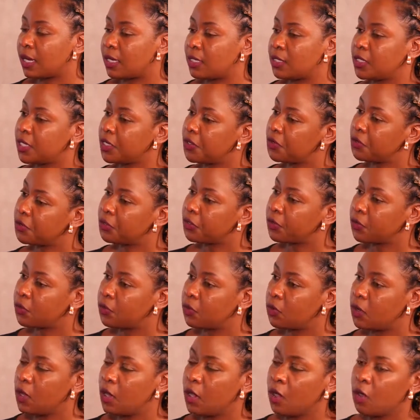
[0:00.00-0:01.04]
they can take you
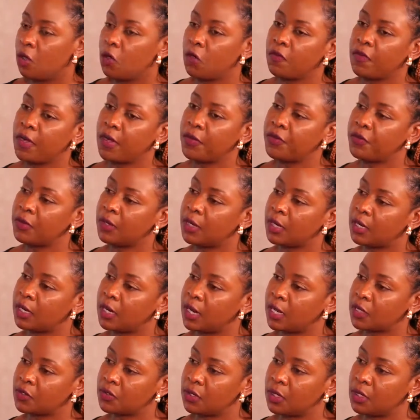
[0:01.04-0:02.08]
through of how you
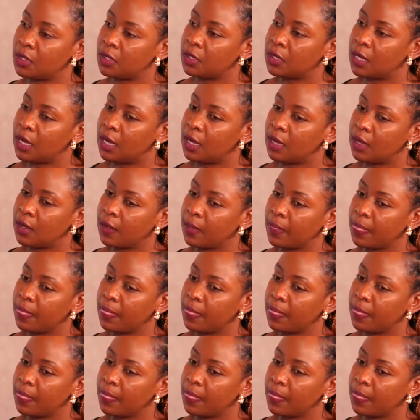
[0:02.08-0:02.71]
can actually